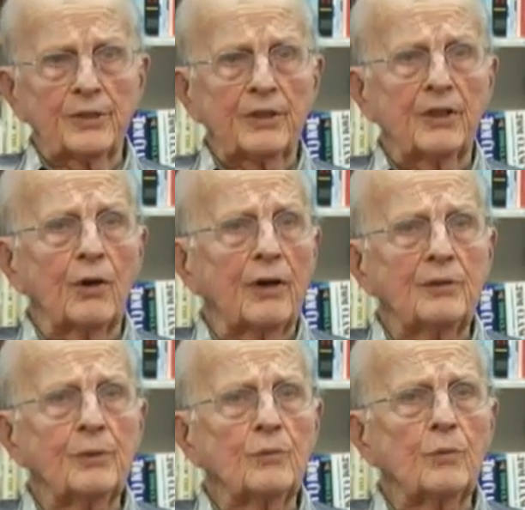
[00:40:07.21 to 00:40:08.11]
didn't know
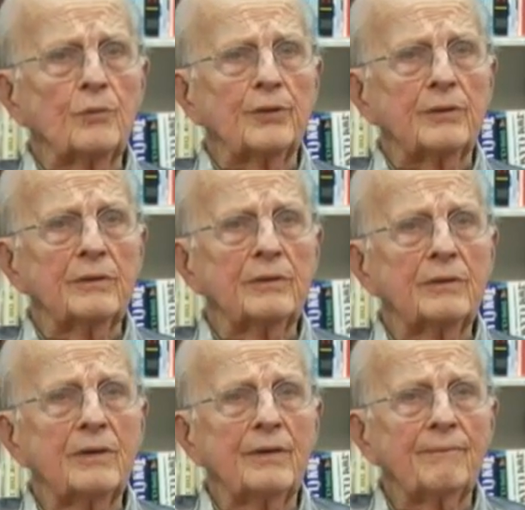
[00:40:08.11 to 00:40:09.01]
I'd been wounded.
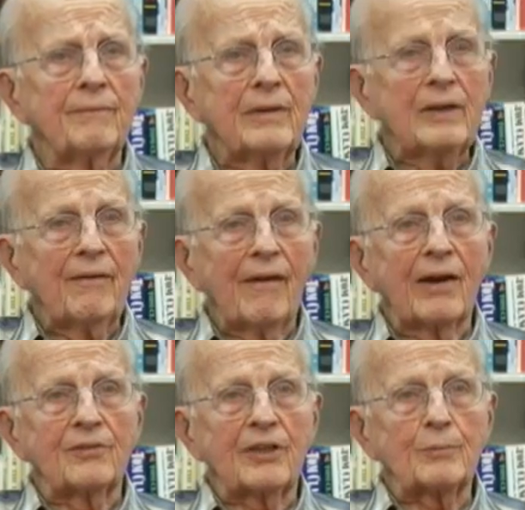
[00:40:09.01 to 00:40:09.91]

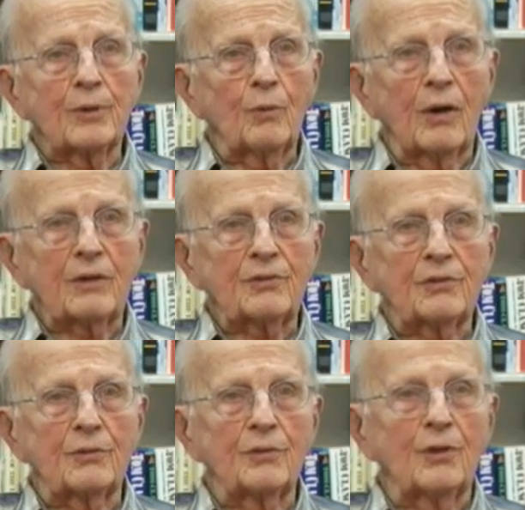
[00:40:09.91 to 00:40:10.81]
I was able to walk
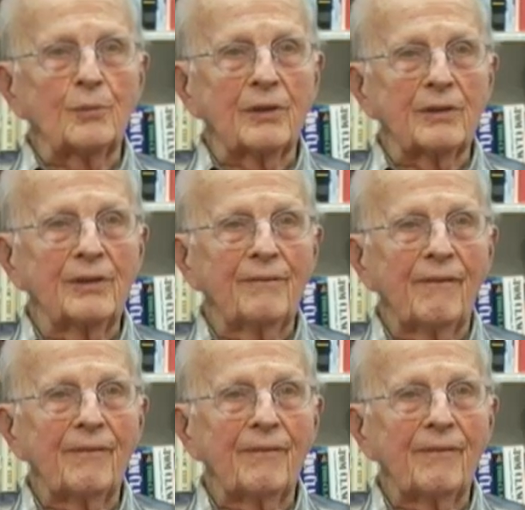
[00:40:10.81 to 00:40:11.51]
so normally.